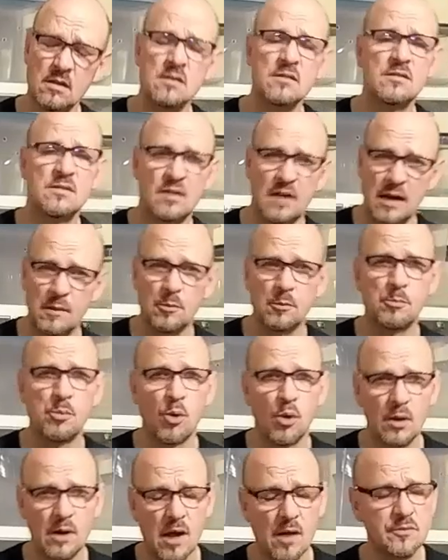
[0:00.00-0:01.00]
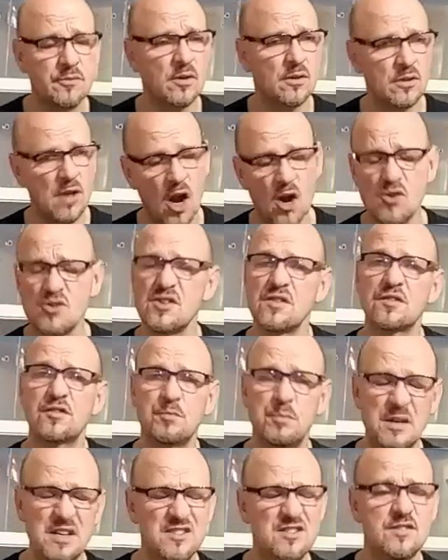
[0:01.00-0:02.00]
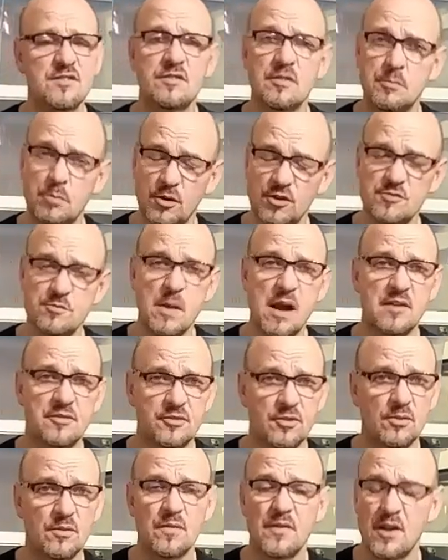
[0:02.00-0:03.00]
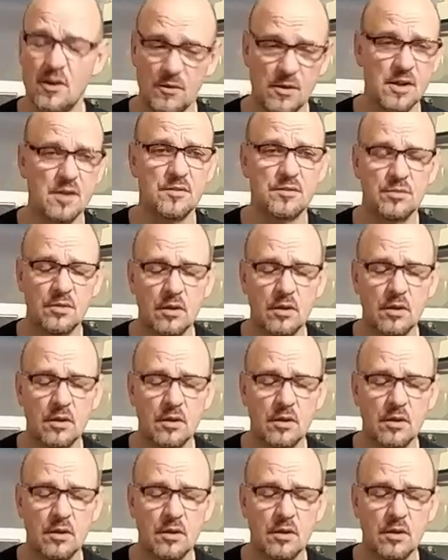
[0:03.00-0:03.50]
Today we're pulling out the largest species of Bushmaster there is.